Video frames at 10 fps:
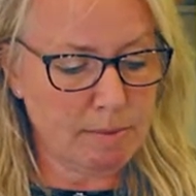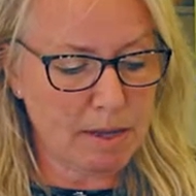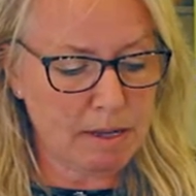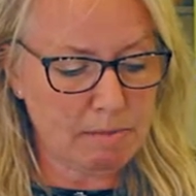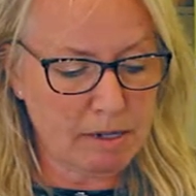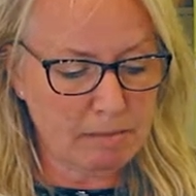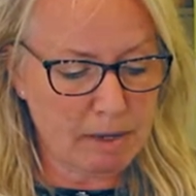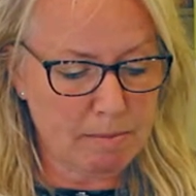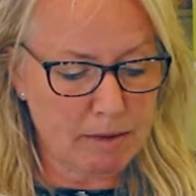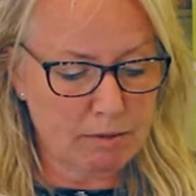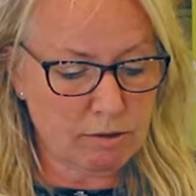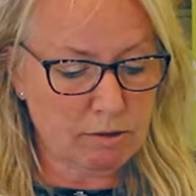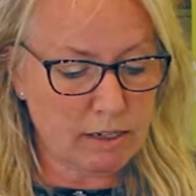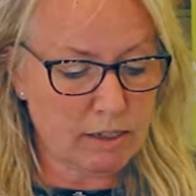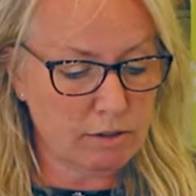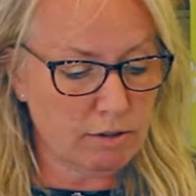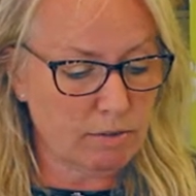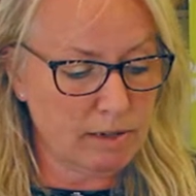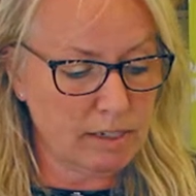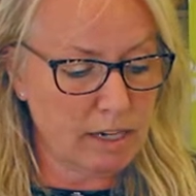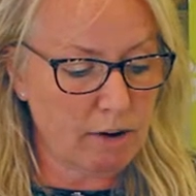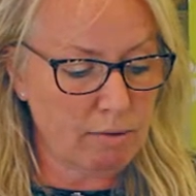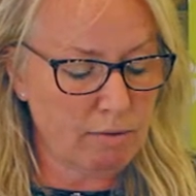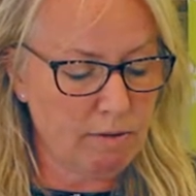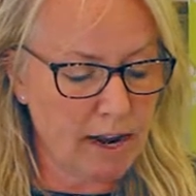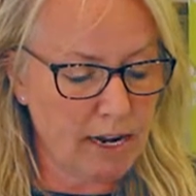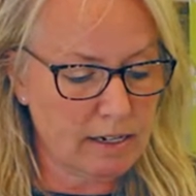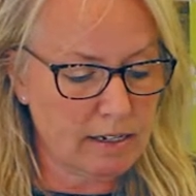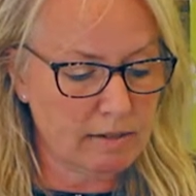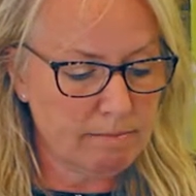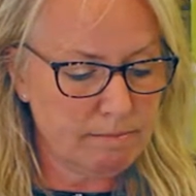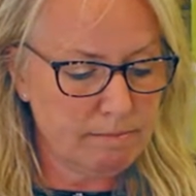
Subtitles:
Bird might be about to crash through in a terrible rage.